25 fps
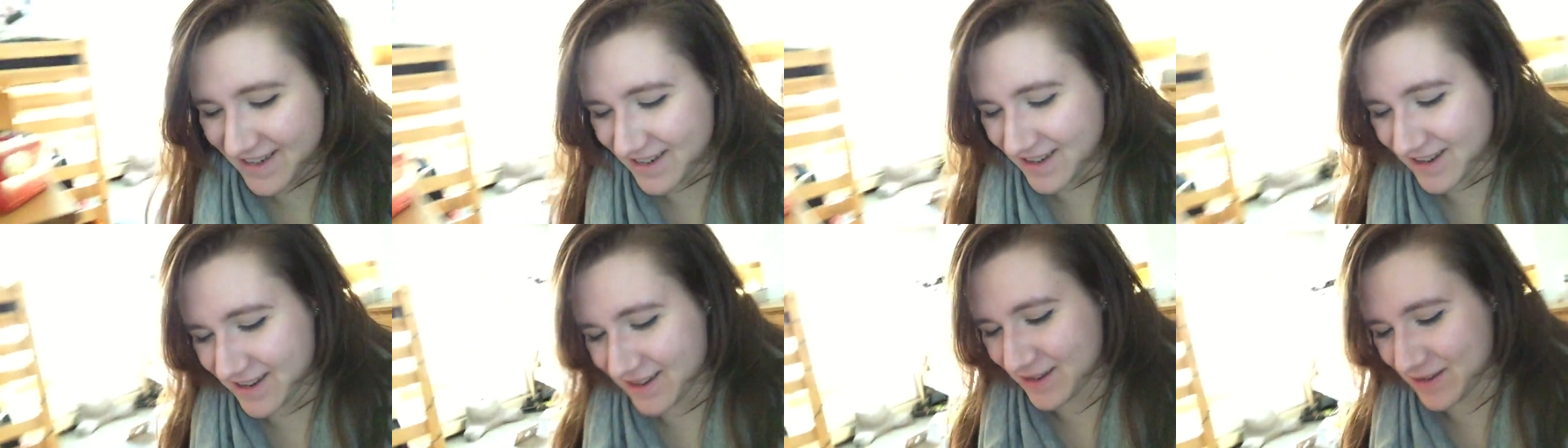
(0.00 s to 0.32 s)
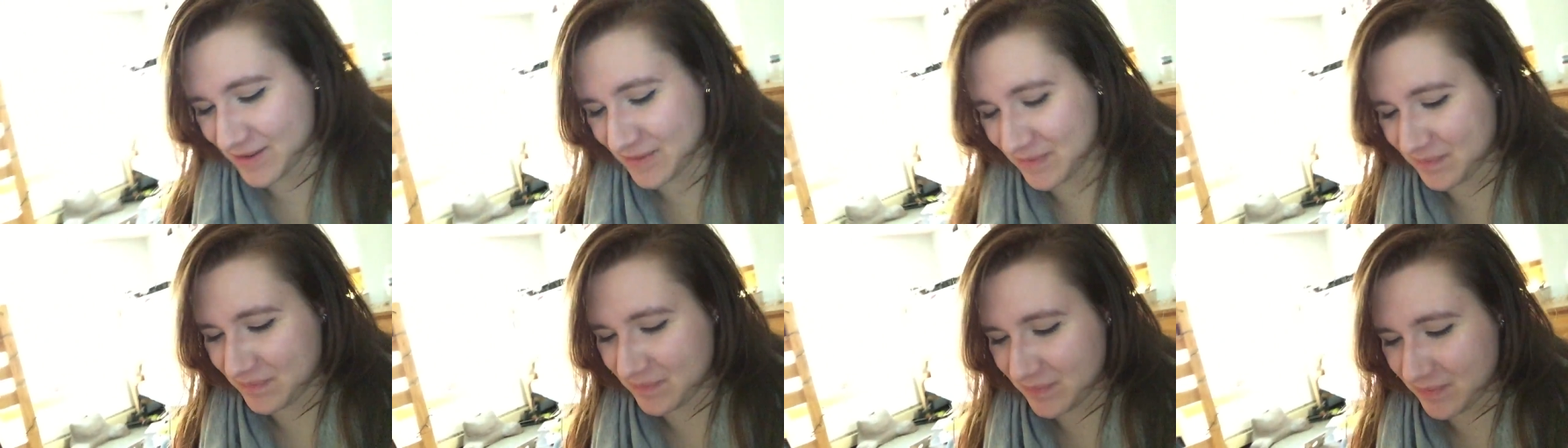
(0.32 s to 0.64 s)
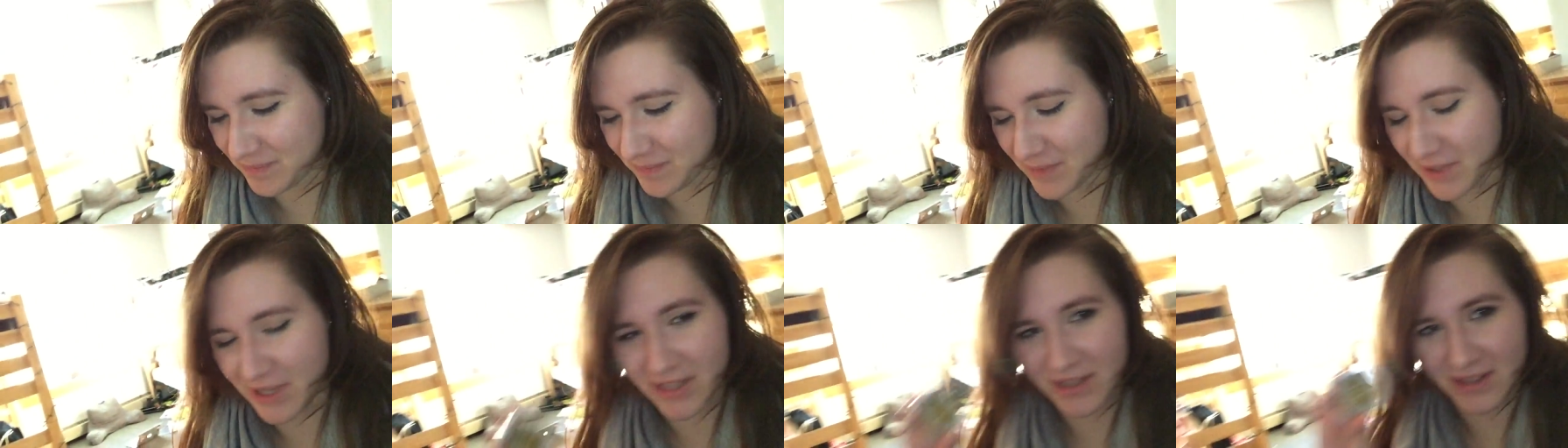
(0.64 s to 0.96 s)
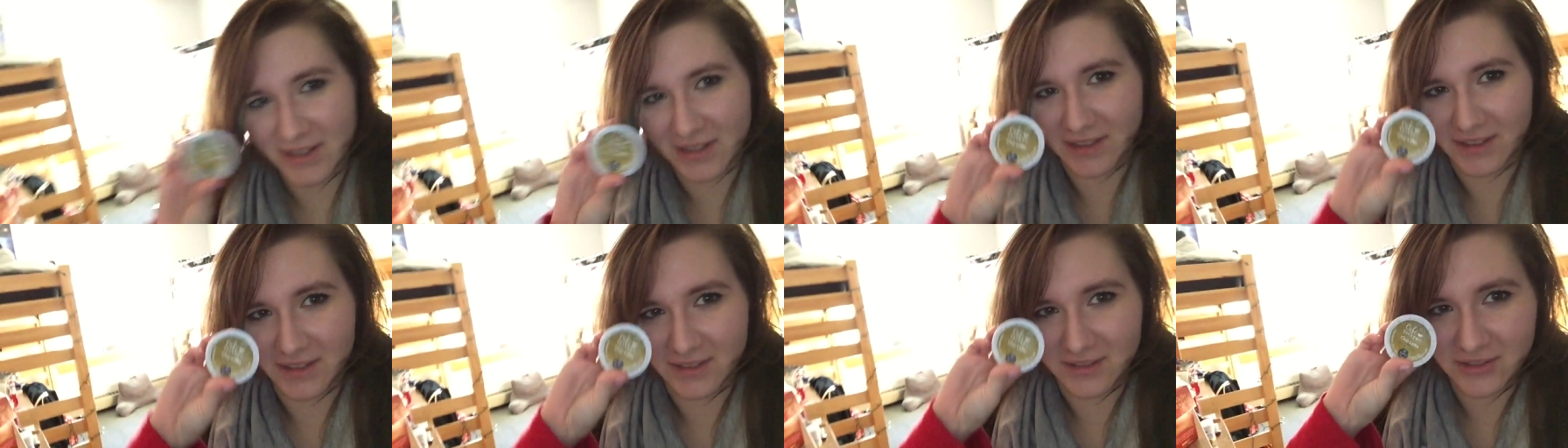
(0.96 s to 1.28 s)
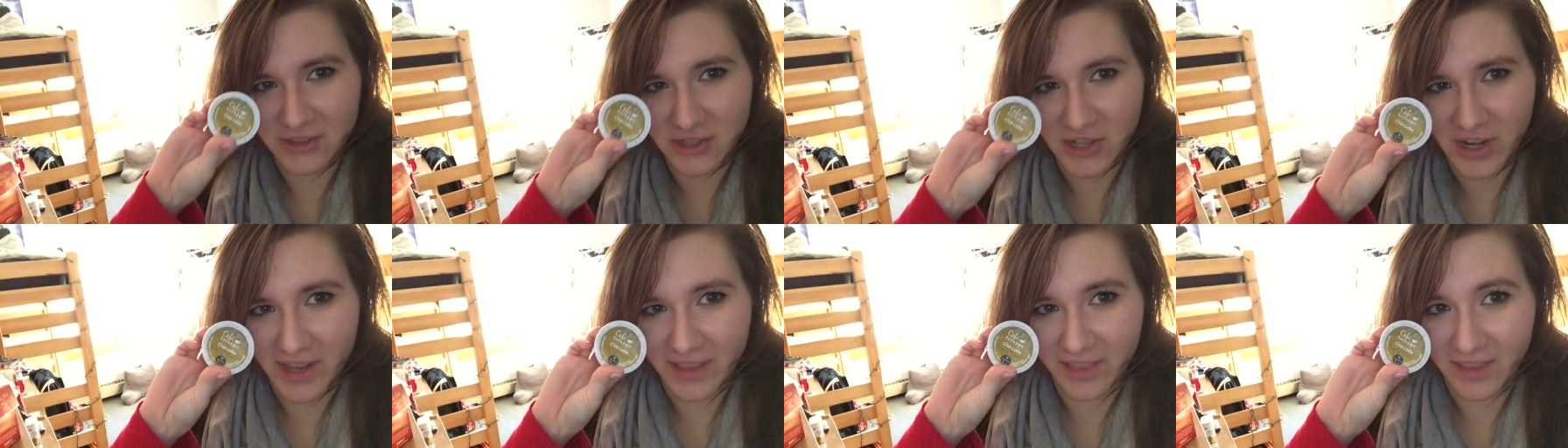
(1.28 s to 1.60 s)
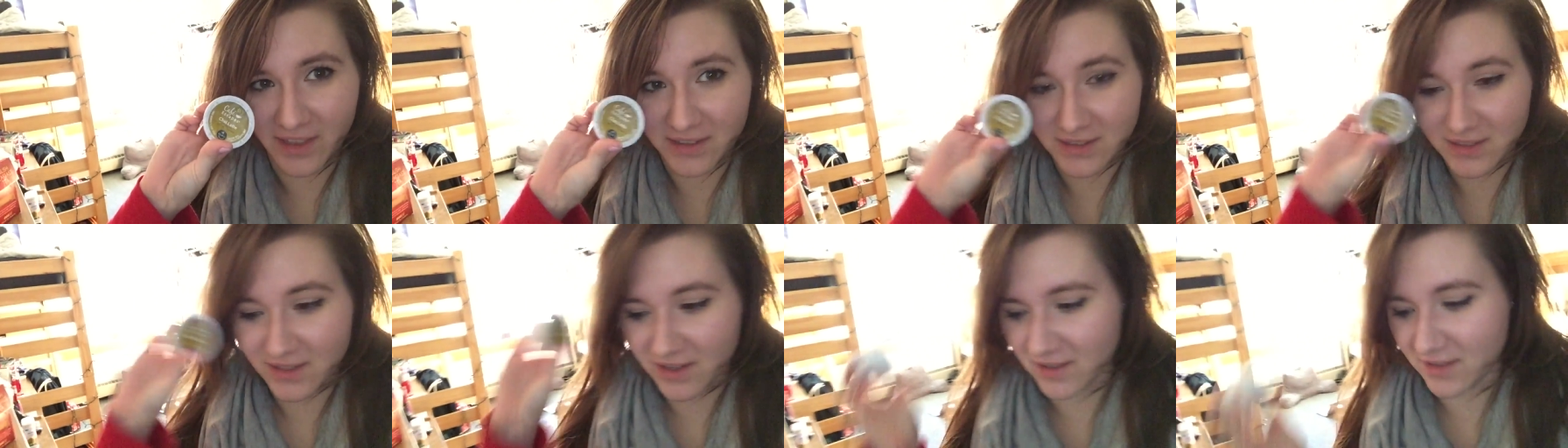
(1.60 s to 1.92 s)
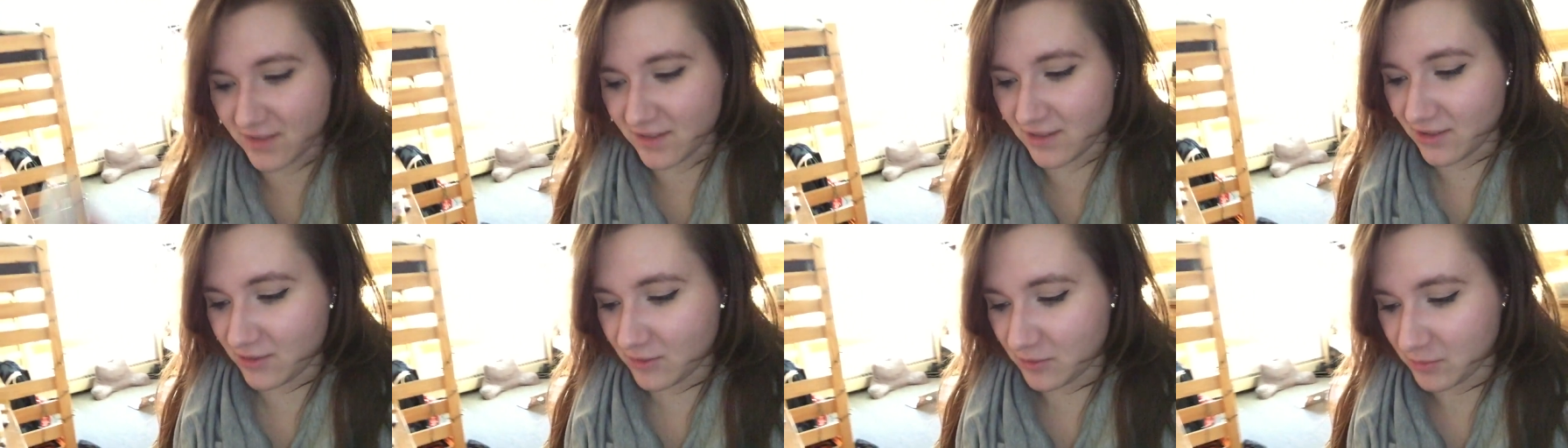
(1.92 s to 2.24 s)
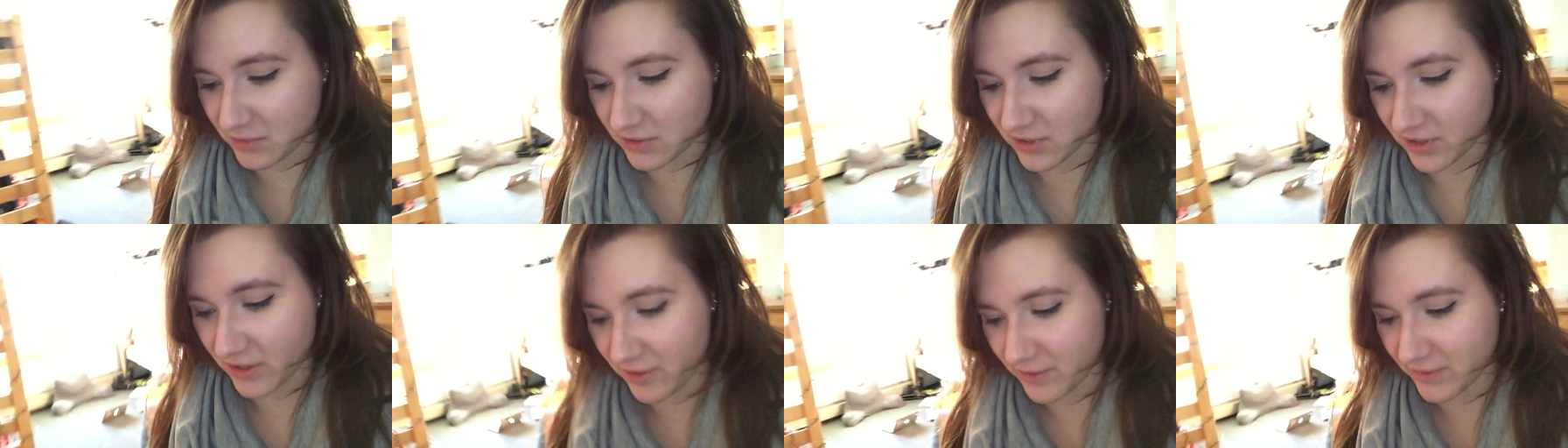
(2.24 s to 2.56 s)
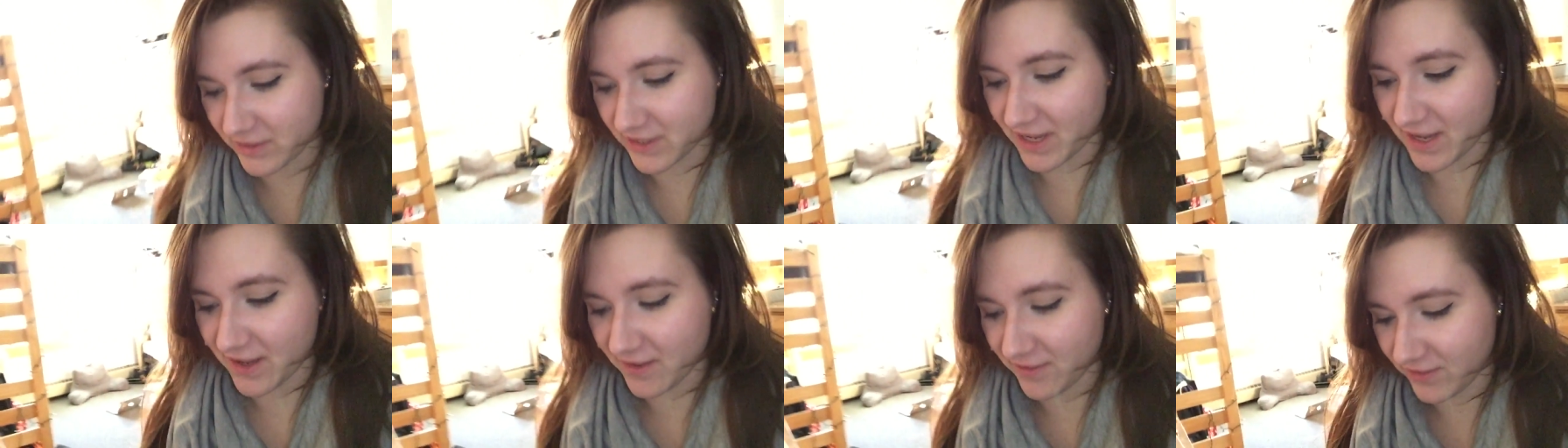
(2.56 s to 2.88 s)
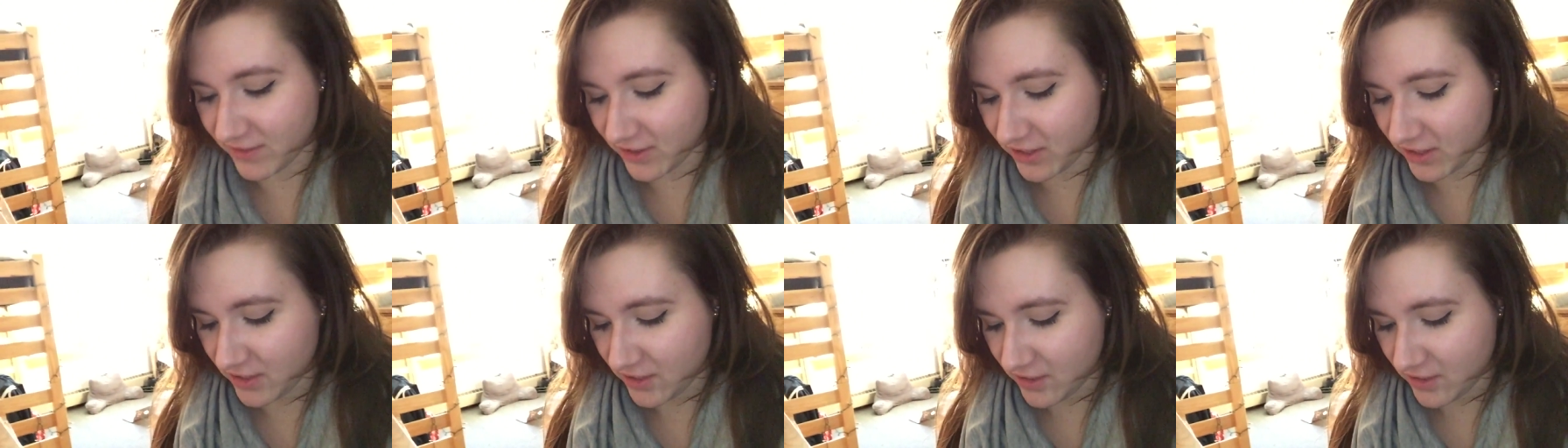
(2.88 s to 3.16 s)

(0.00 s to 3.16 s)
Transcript: Um, but the chai latte thing, which I always have.